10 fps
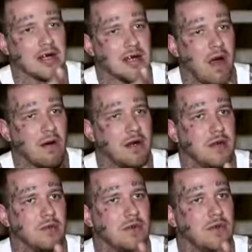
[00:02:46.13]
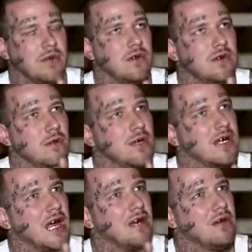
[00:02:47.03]
saw them do what
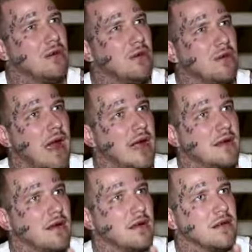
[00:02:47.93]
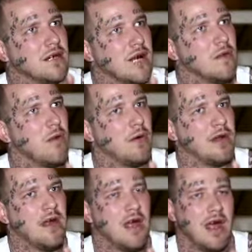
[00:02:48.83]
they do at the
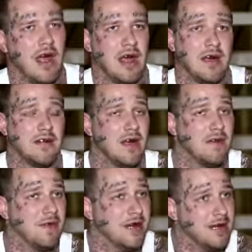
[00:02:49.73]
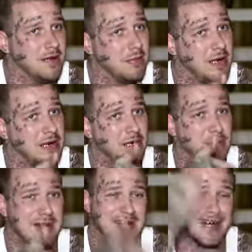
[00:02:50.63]
ceremony, and for them to be
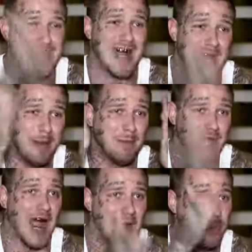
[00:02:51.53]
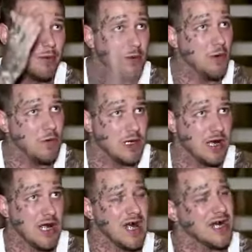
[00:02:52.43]
doing the same type of
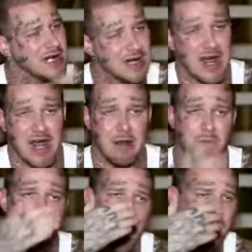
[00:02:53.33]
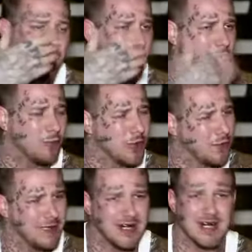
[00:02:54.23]
music, the same
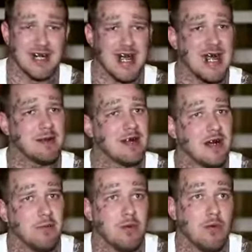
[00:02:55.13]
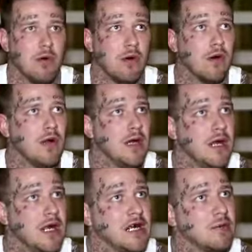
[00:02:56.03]
roughings, the same stuff, but more
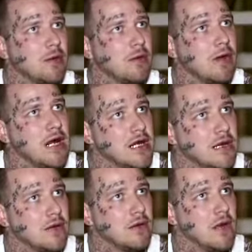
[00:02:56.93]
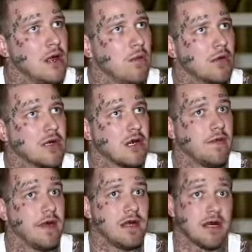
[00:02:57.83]
inspirational, more stuff,
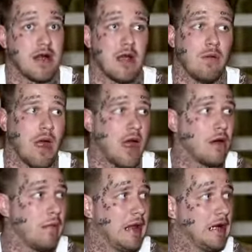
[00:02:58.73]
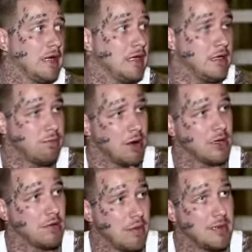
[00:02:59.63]
it just like, wow, man, these
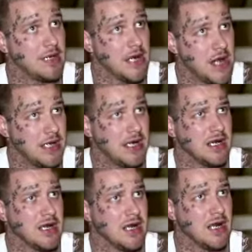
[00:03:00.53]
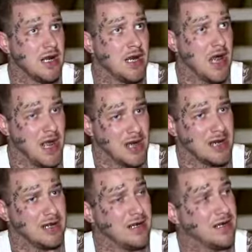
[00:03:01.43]
boys rapping Jesus, and it's
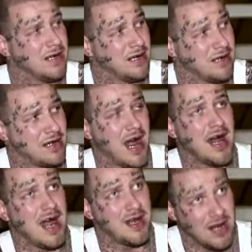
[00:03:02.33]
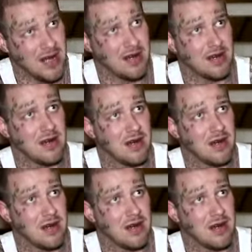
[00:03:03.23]
look tight like this.